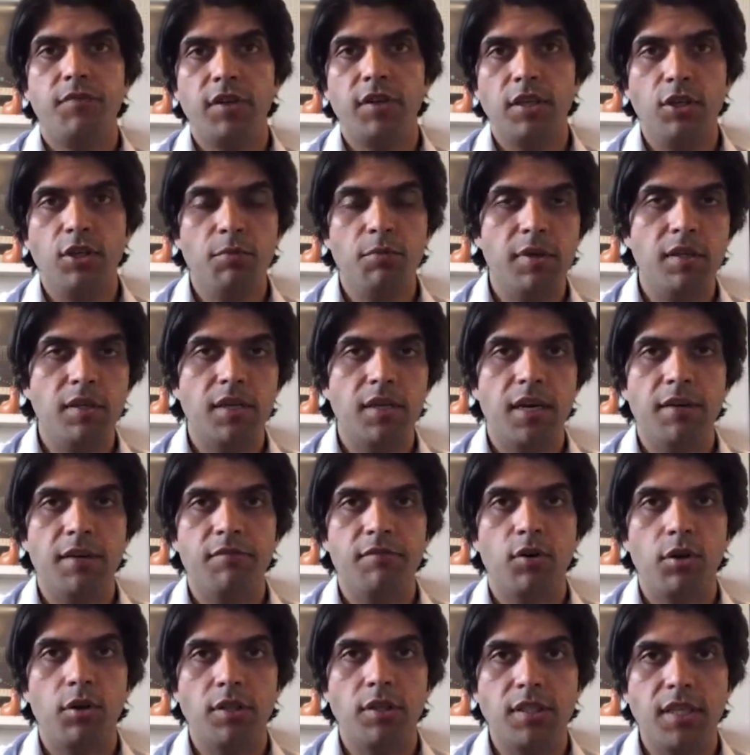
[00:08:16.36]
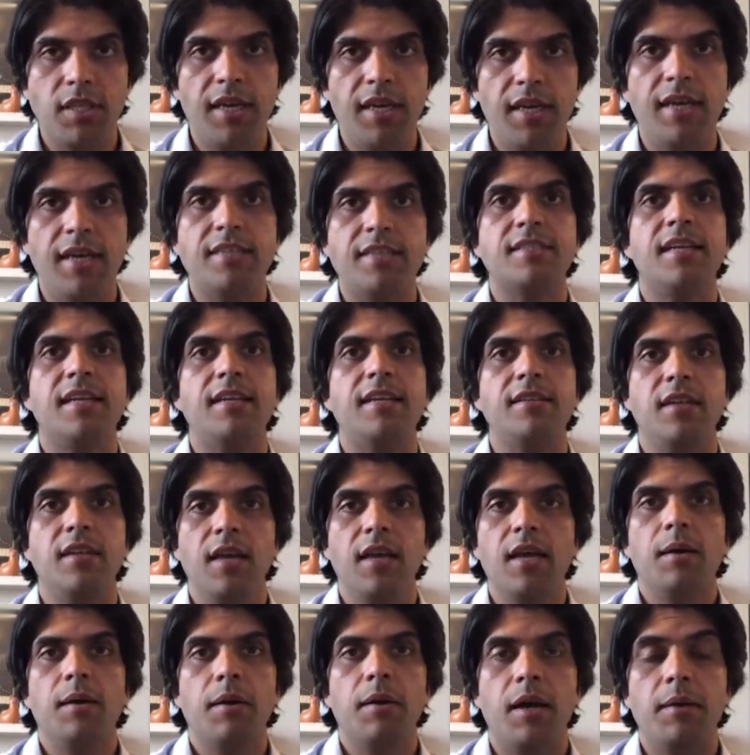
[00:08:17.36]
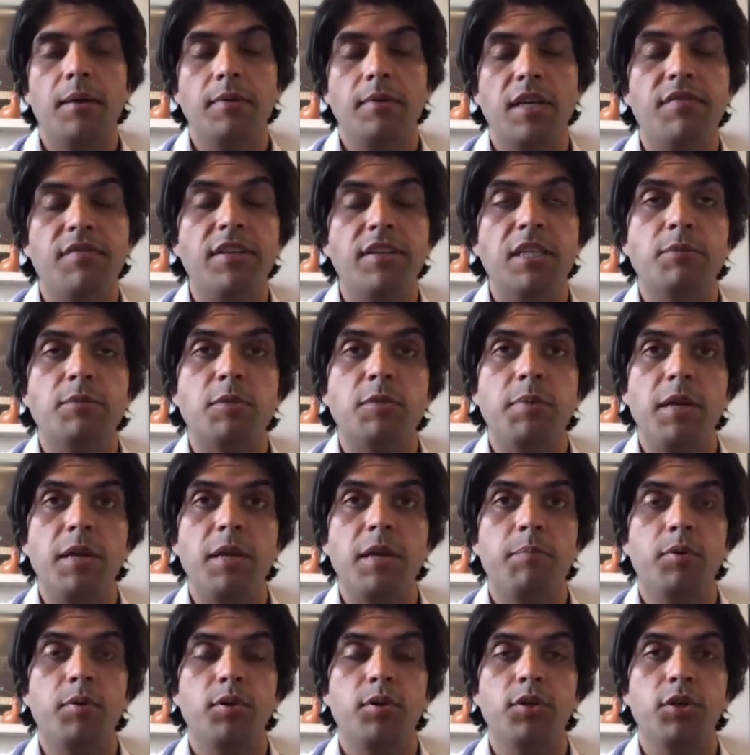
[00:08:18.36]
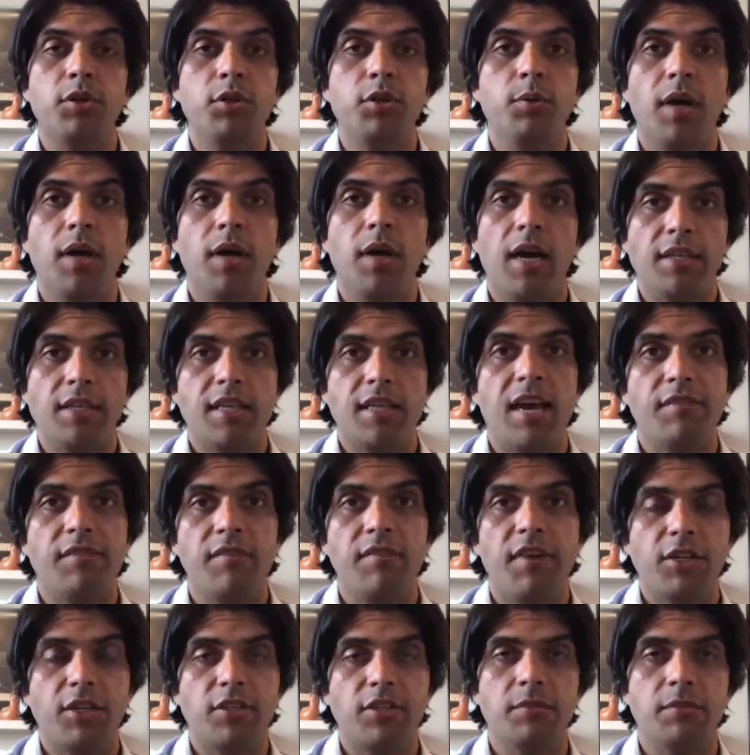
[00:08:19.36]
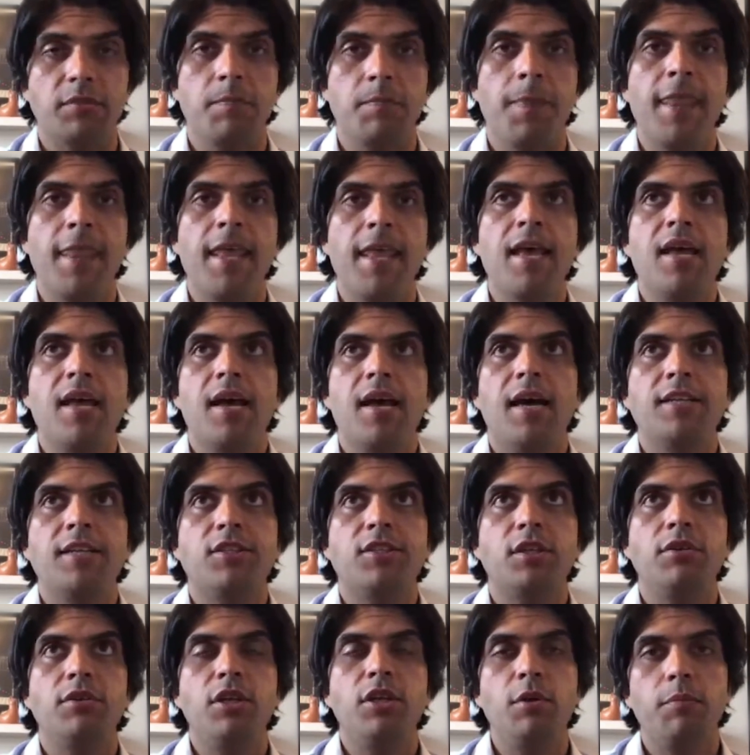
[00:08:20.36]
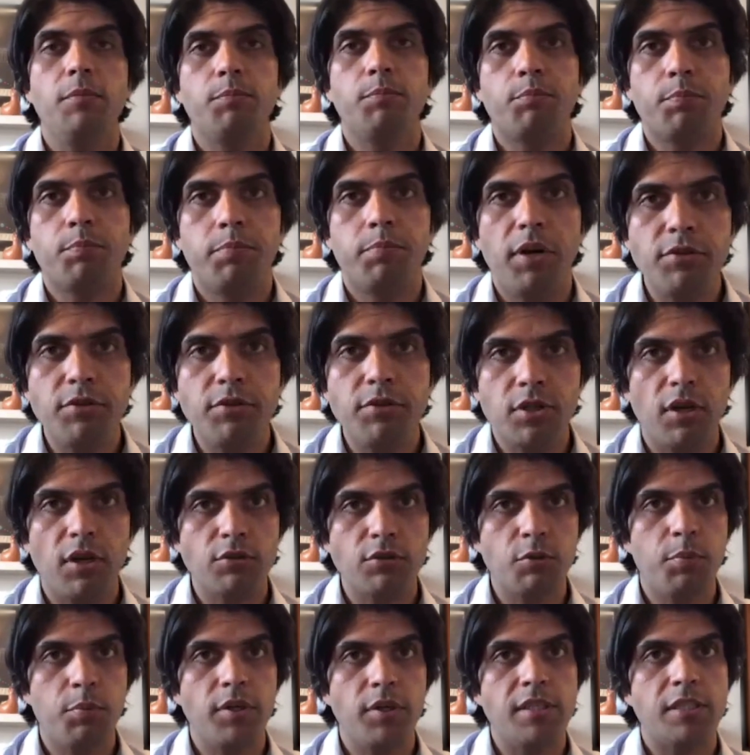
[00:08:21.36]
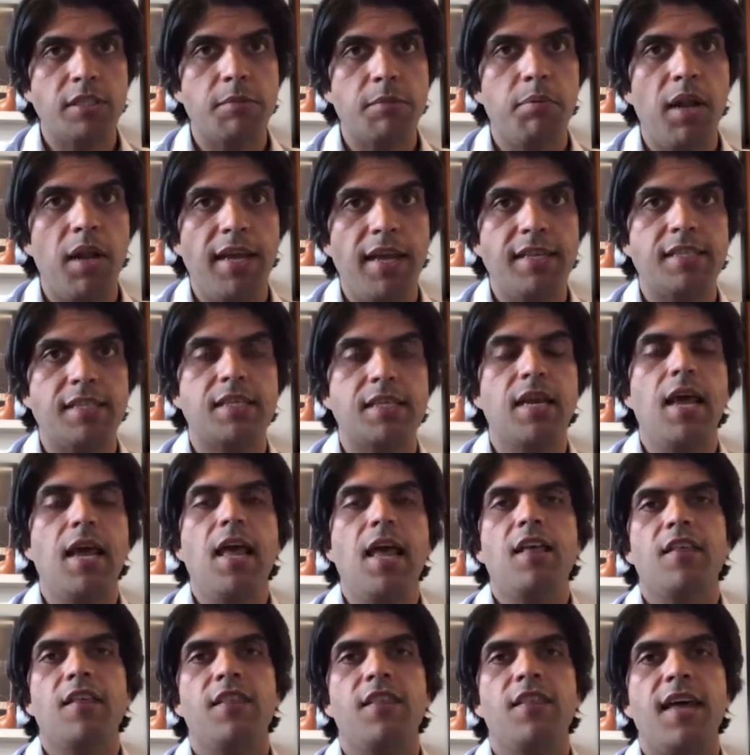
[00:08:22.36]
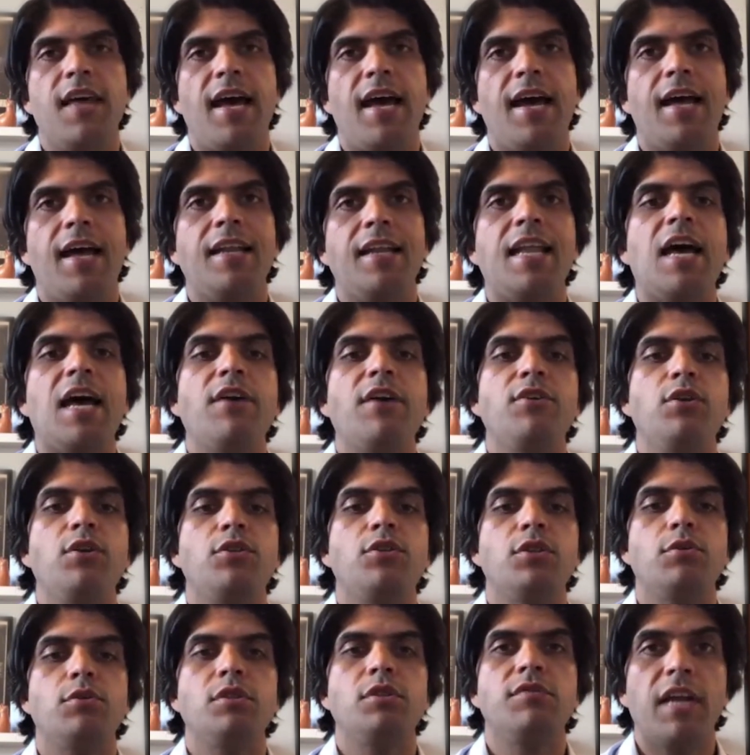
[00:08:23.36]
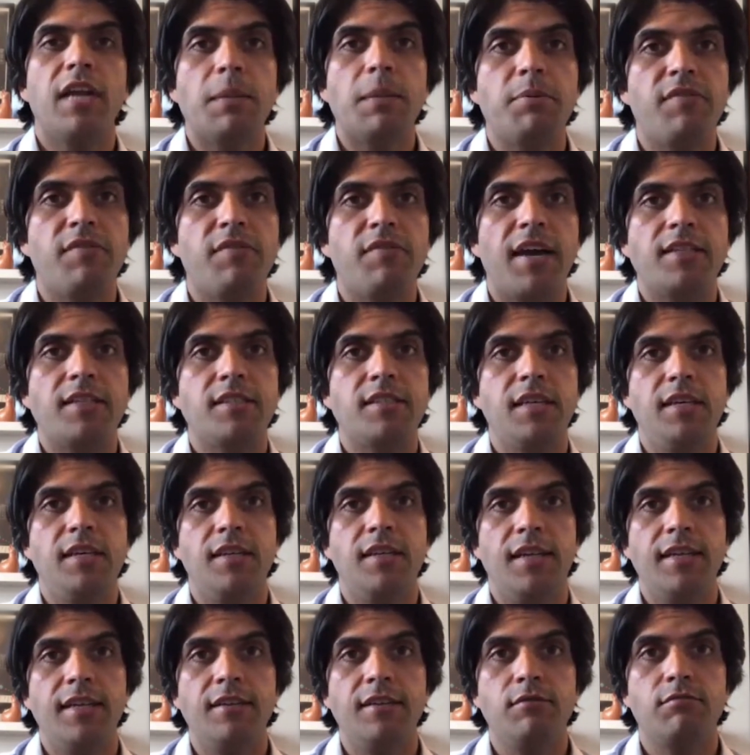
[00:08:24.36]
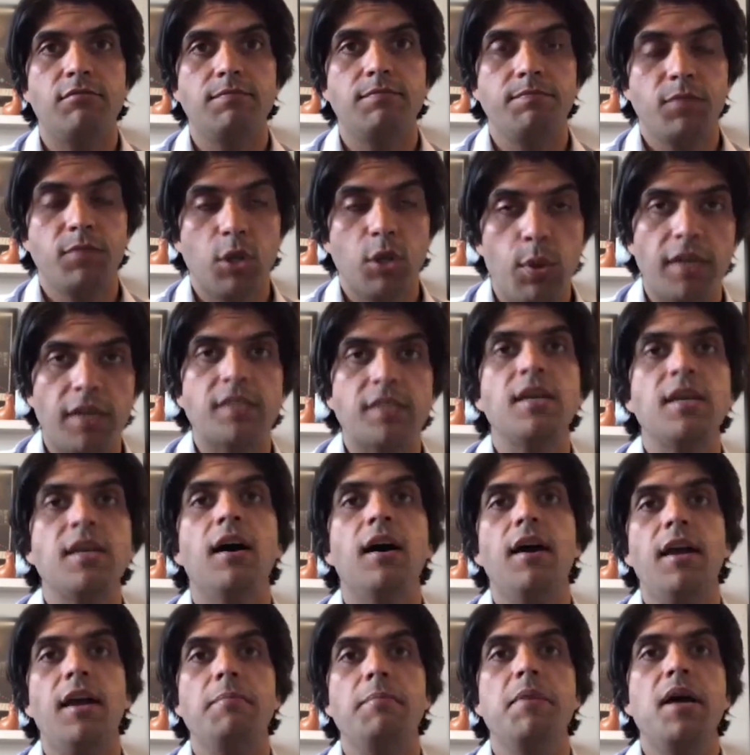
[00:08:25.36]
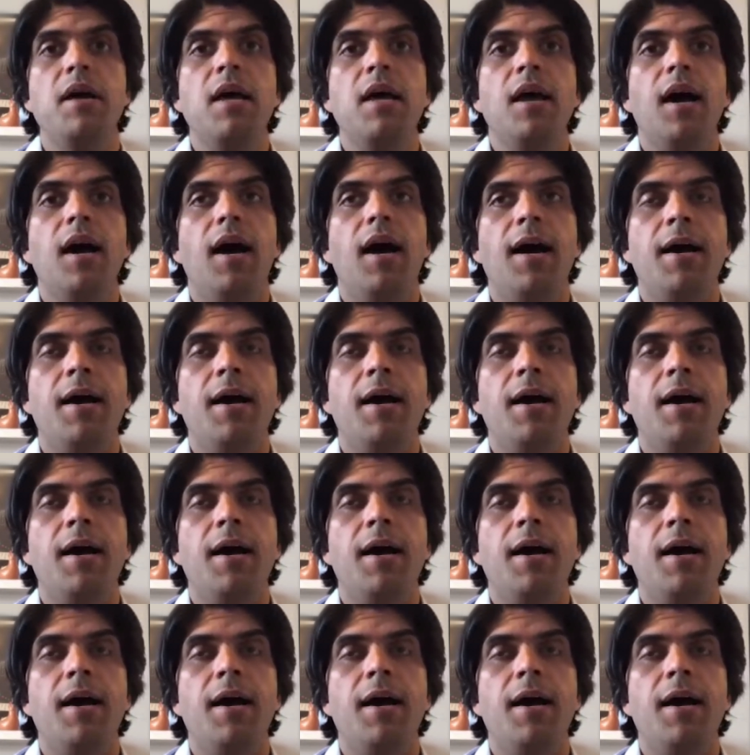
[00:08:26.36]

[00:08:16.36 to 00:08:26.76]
for human volunteers, and then giving them to people who actually have the infection. And so new protocols were put into place that allow you to develop a vaccine in quick time